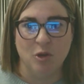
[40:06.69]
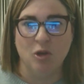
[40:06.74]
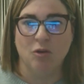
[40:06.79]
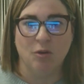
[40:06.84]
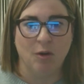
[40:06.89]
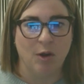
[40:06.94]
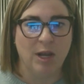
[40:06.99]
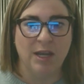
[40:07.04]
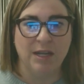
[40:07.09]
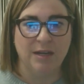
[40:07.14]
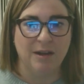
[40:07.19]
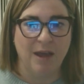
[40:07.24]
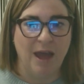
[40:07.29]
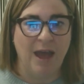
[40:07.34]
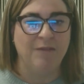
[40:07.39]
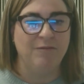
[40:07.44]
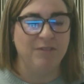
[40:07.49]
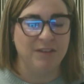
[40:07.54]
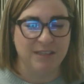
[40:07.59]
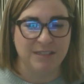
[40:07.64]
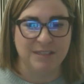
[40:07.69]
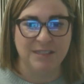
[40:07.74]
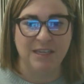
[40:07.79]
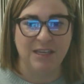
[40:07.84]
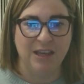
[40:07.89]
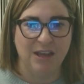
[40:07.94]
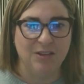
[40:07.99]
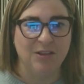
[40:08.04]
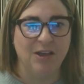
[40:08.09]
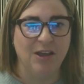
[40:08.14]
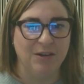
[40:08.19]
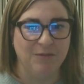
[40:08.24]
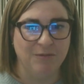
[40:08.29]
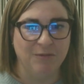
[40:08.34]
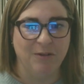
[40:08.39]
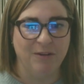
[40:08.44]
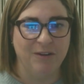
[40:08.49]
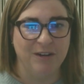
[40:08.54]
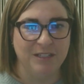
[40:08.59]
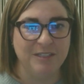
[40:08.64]
great advocacy online
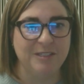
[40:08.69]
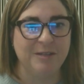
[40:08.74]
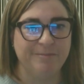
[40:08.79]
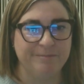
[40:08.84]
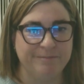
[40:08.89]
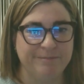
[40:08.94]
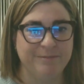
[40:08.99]
for us.